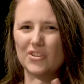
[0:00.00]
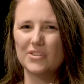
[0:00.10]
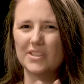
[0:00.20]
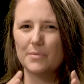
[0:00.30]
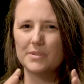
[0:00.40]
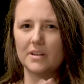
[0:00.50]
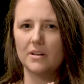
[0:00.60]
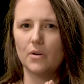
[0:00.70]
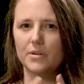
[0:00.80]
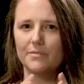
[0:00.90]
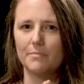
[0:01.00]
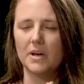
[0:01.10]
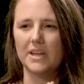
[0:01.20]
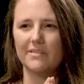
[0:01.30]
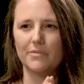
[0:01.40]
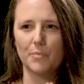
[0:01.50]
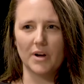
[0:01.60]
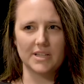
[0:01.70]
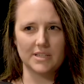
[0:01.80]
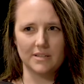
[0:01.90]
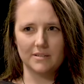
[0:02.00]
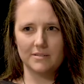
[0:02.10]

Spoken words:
It's just there was a lot of money for Brexit